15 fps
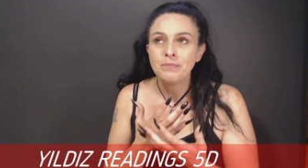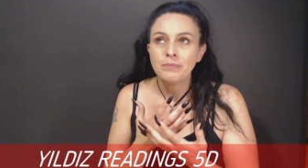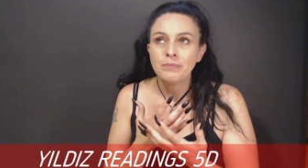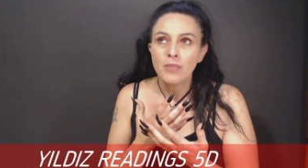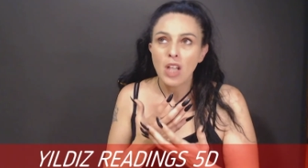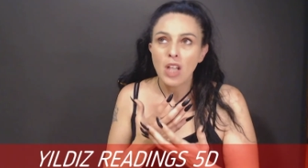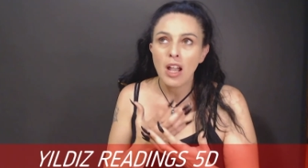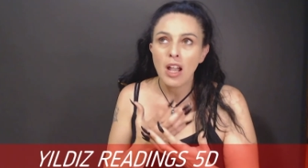
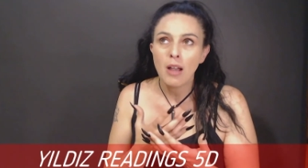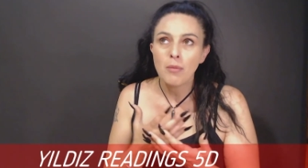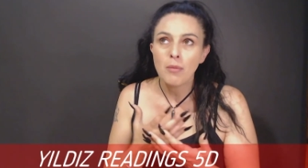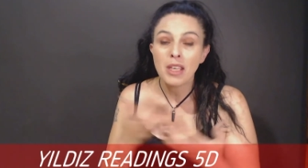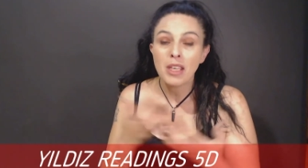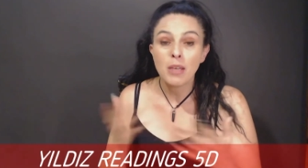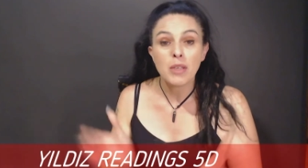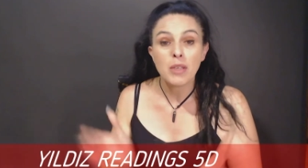um, it
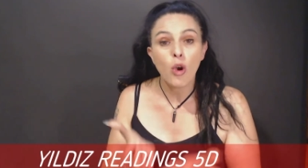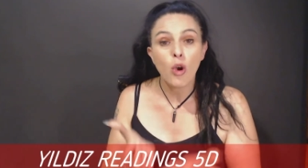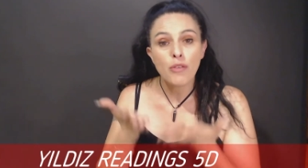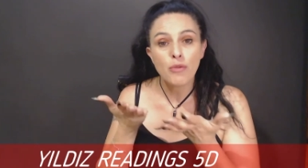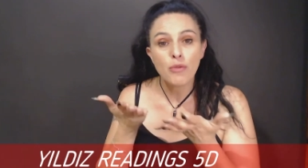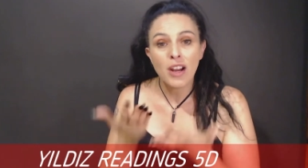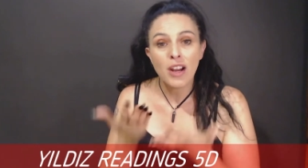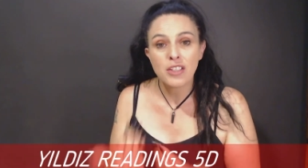can be
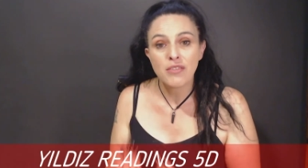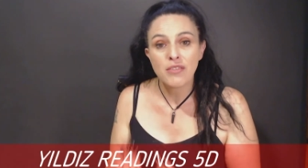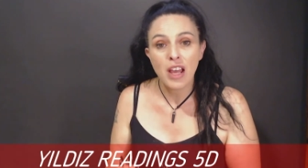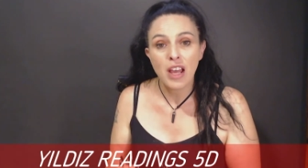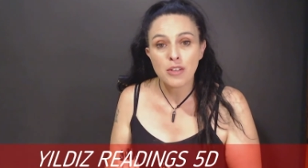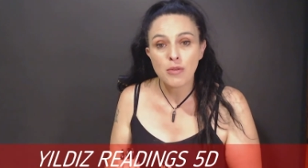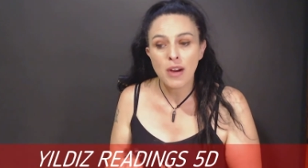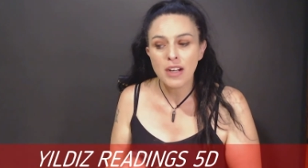overactive,
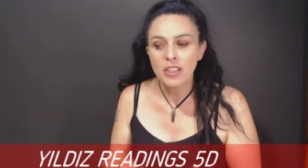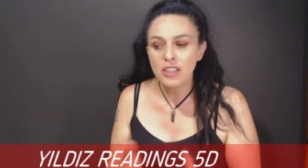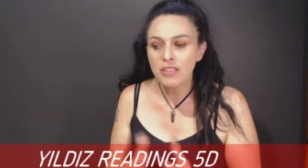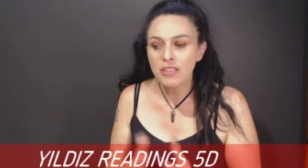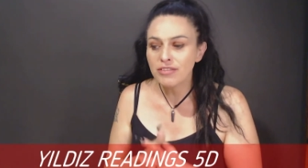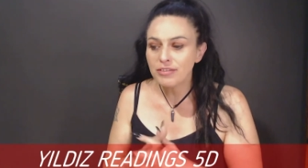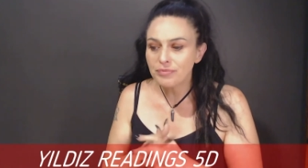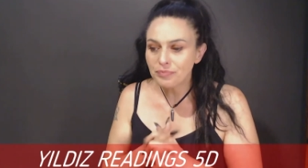
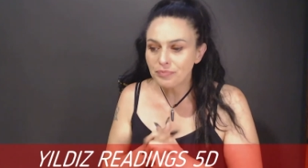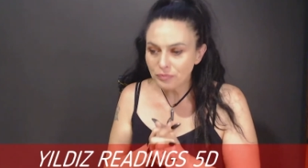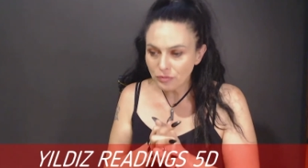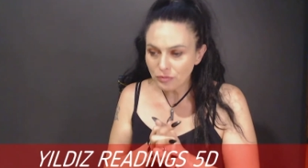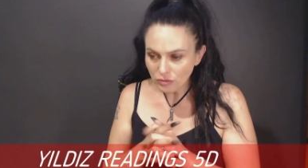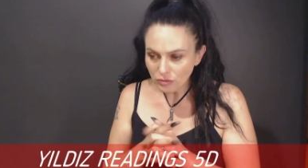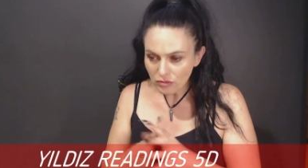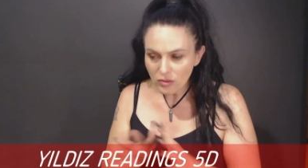underactive.
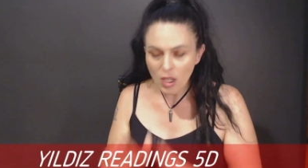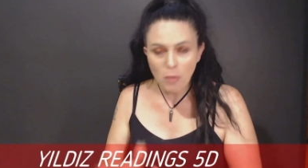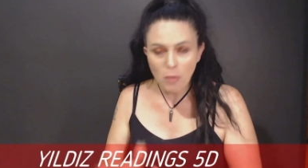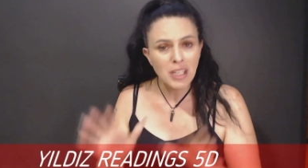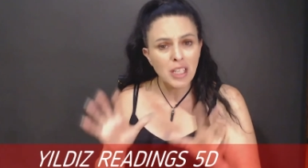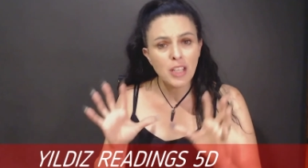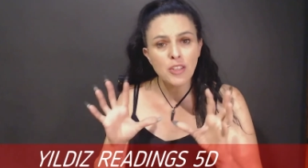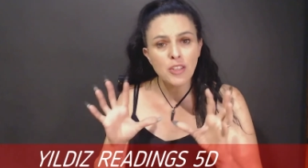But
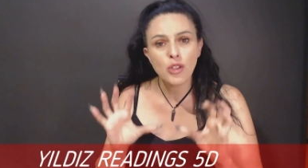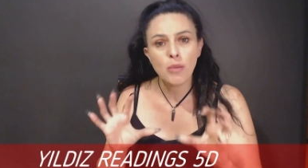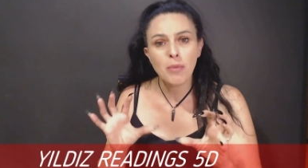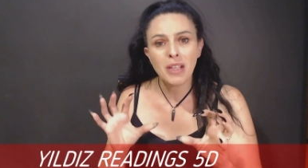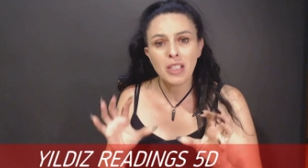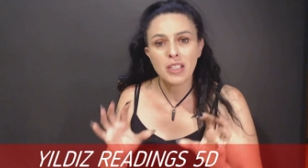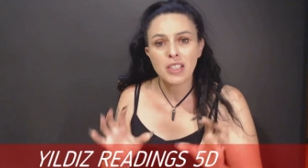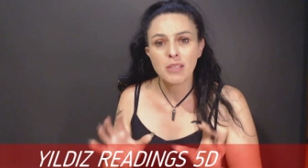again, you can
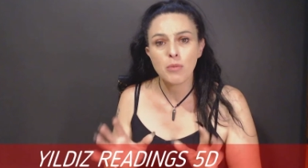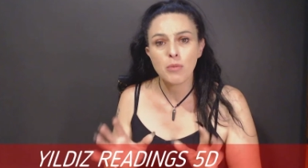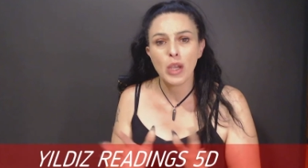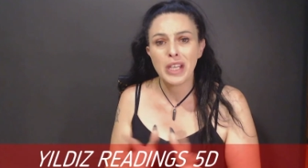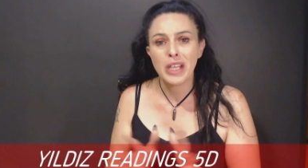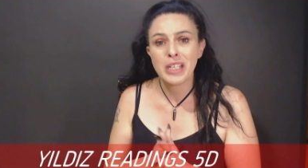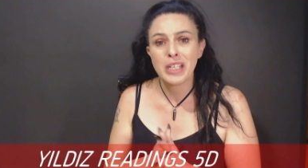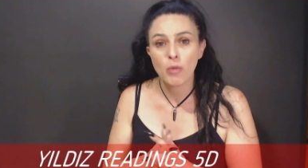balance it by
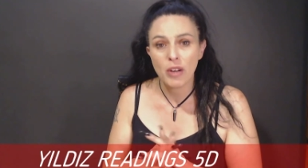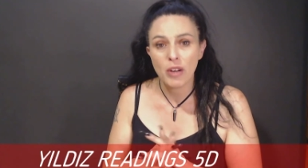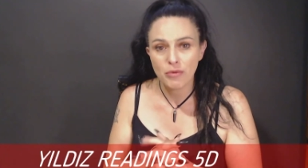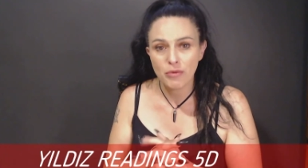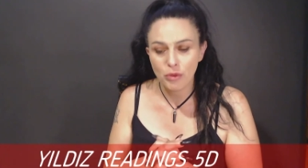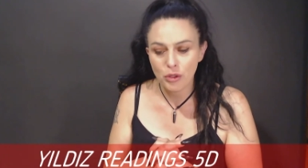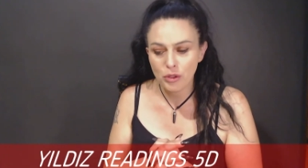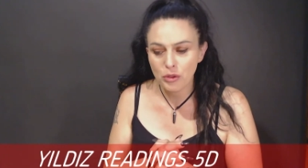eating red
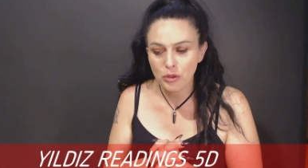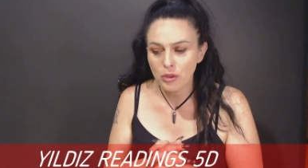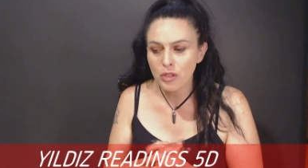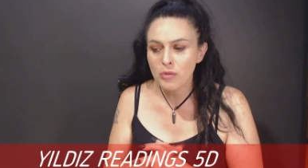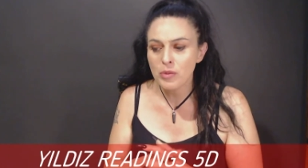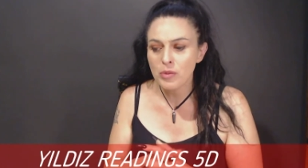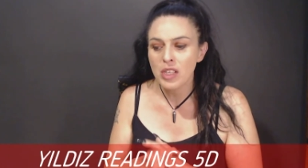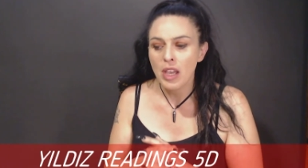food
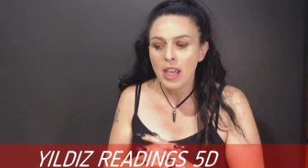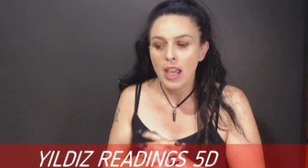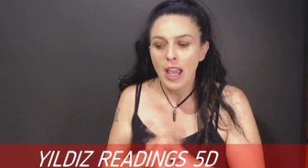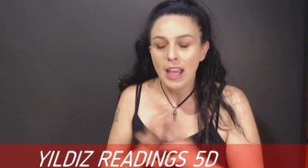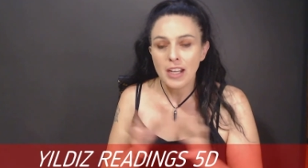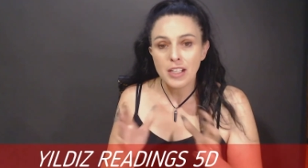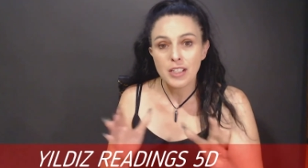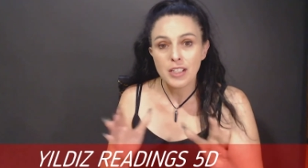groups.
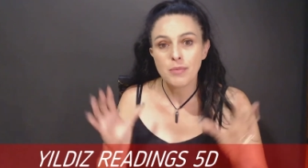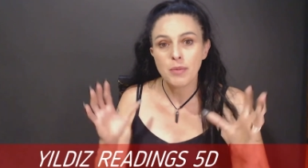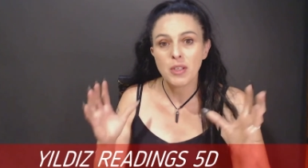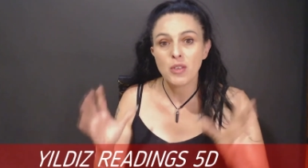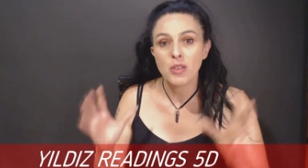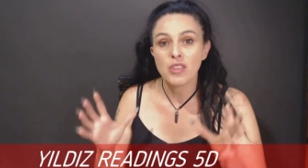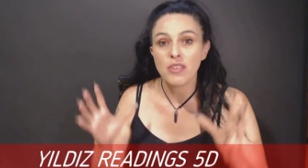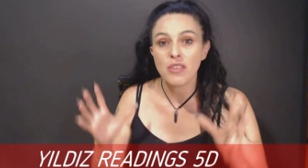And it is
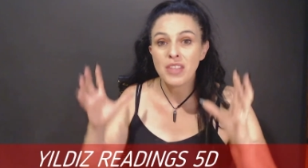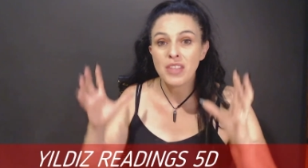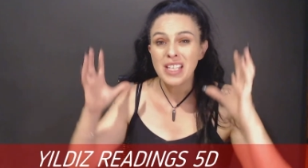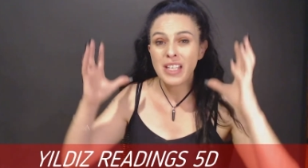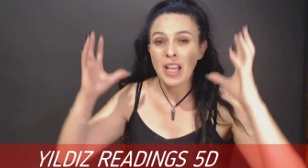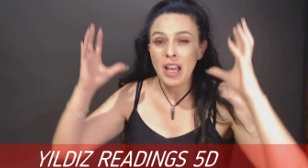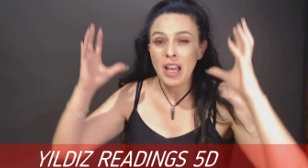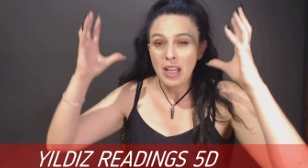because of the
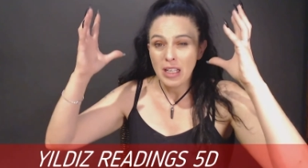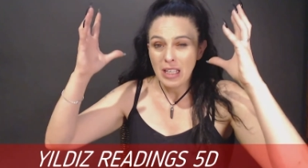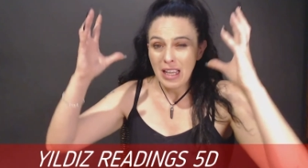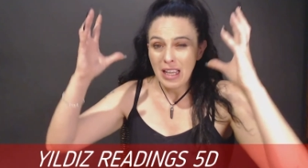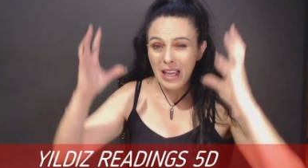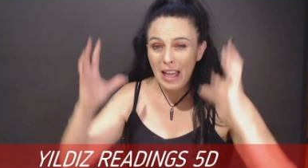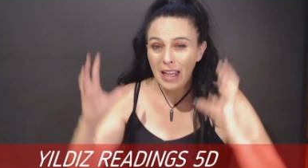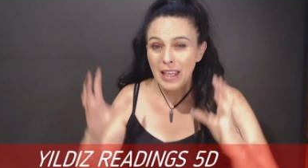
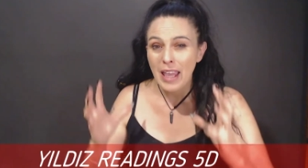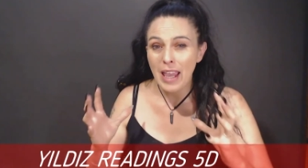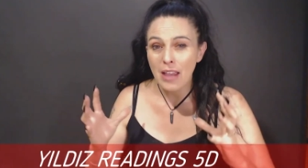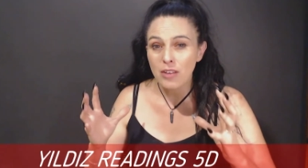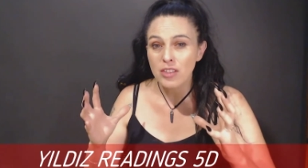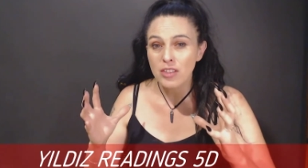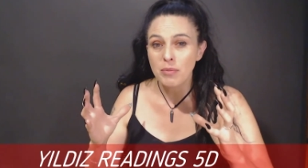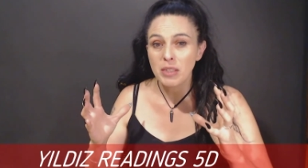
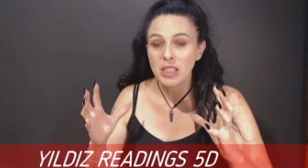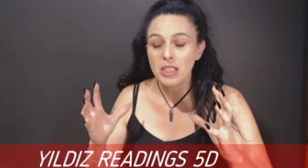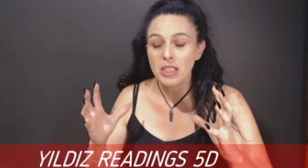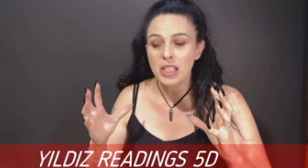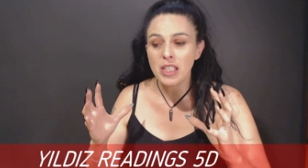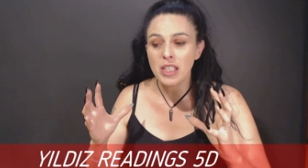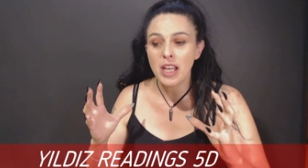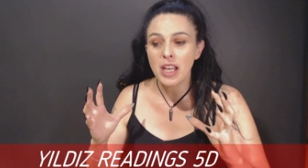
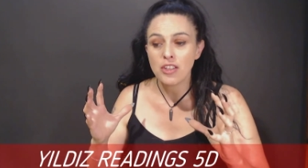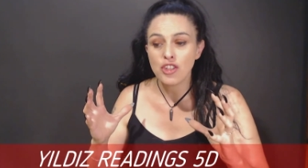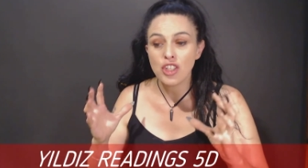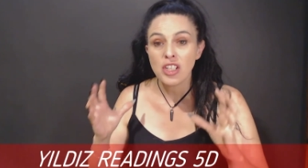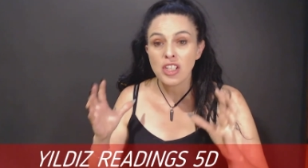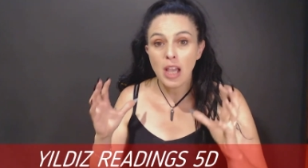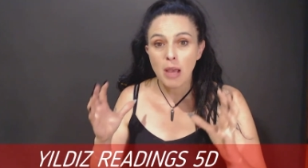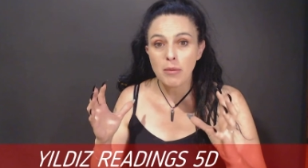accountability energy
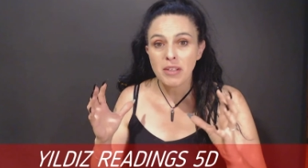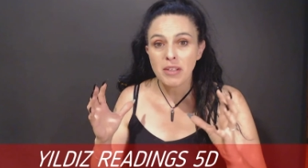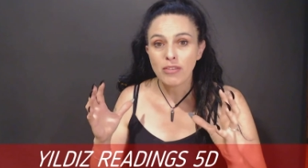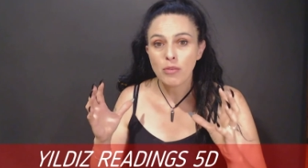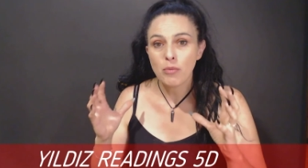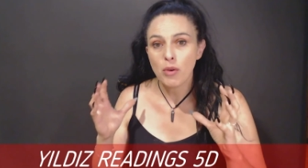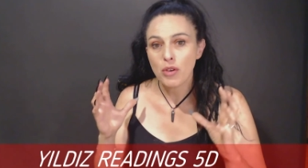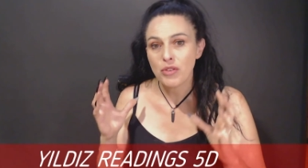coming from
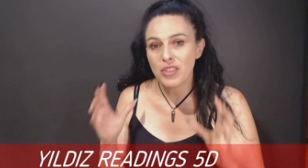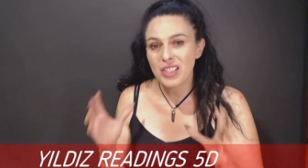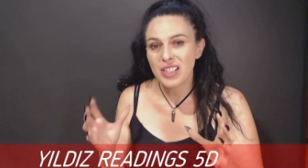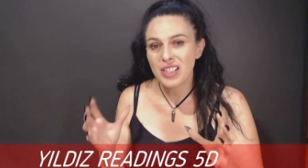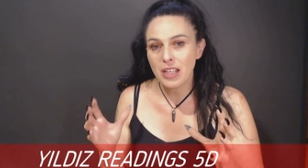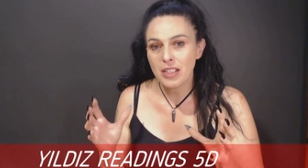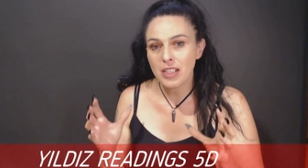both Saturn